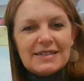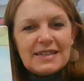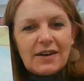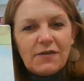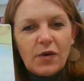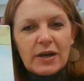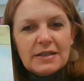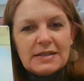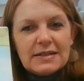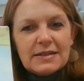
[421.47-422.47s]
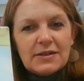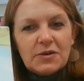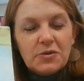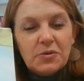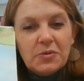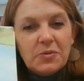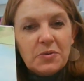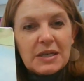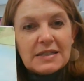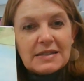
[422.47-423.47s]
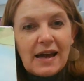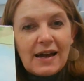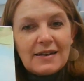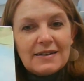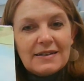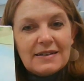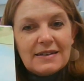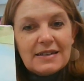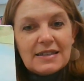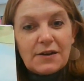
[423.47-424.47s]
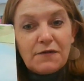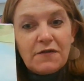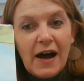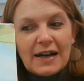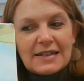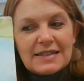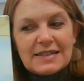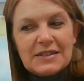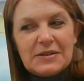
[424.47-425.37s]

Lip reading: said a voice. Ooh, what is that? It's a fox.